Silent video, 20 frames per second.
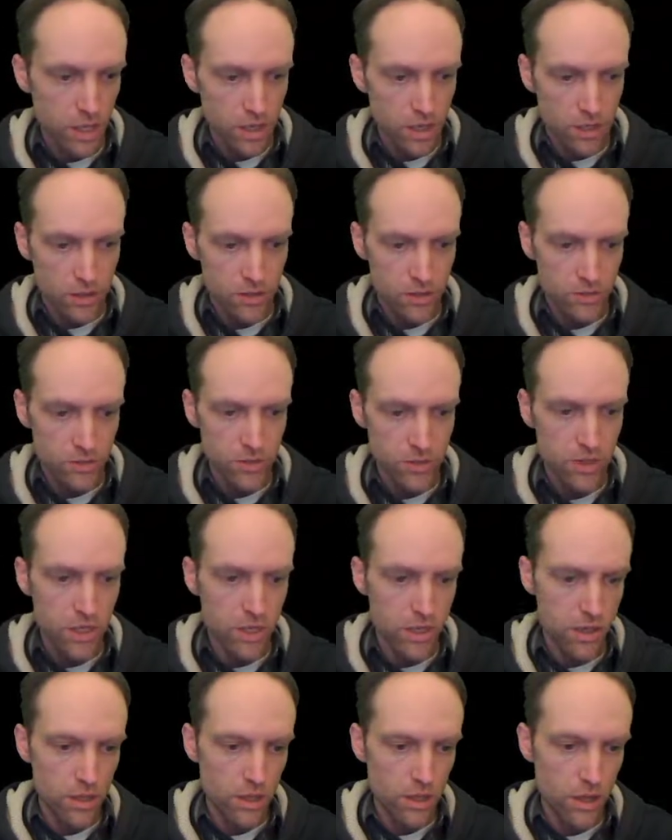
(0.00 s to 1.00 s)
So
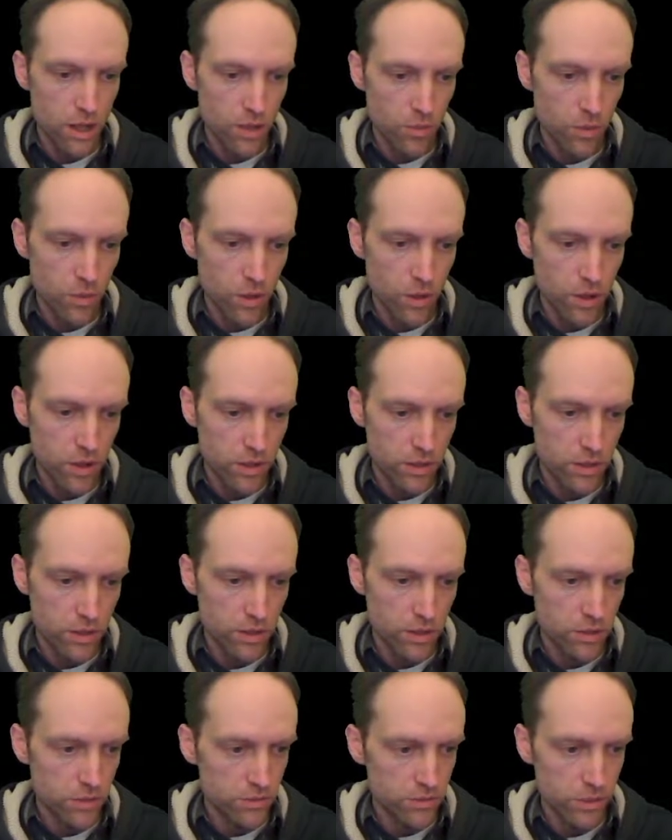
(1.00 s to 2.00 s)
say I want
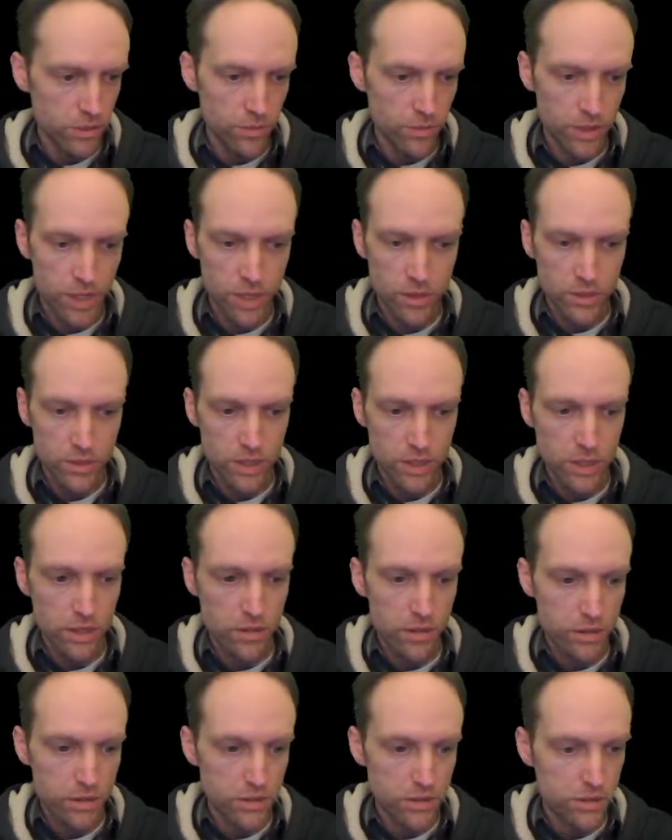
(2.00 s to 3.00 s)
something else out of
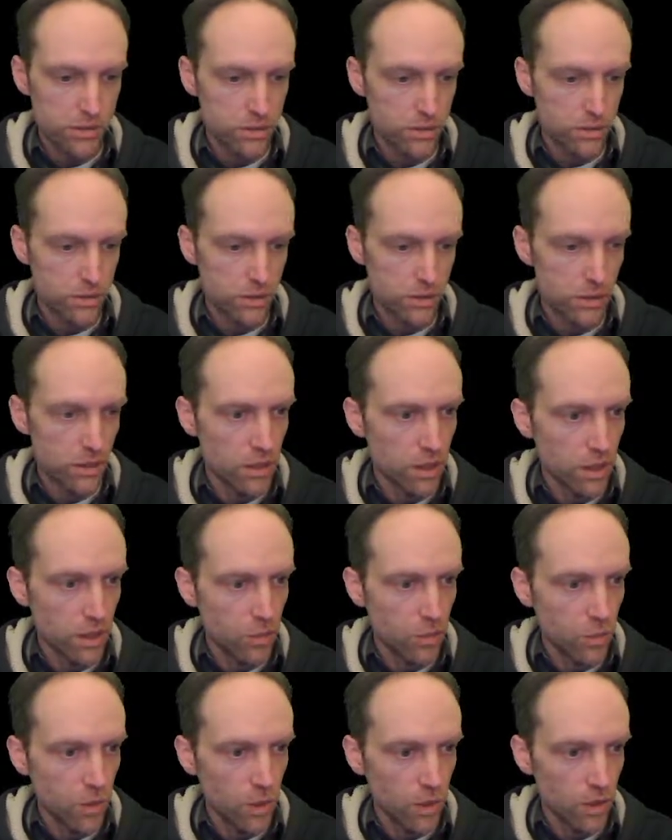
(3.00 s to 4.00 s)
this. I
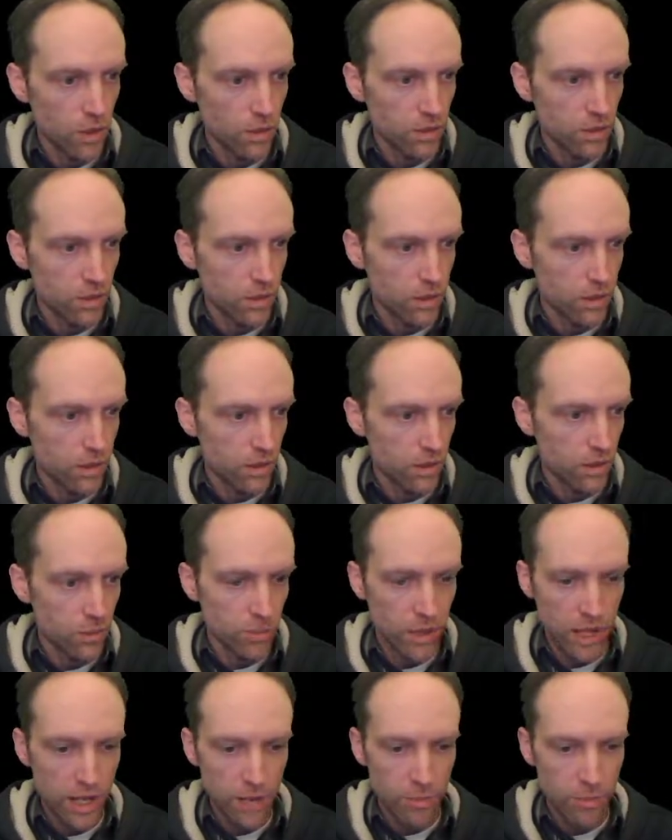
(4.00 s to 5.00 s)
want
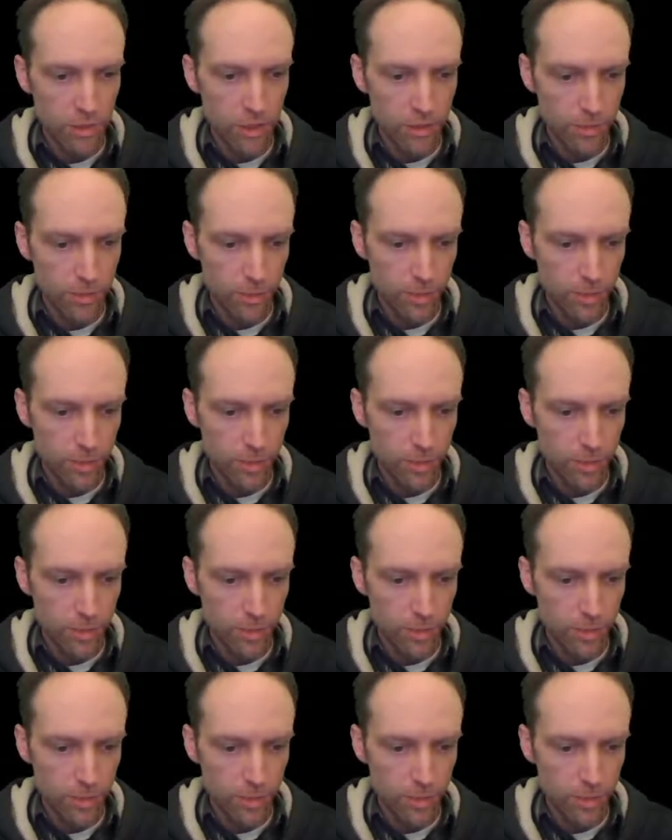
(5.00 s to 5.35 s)
pop-up.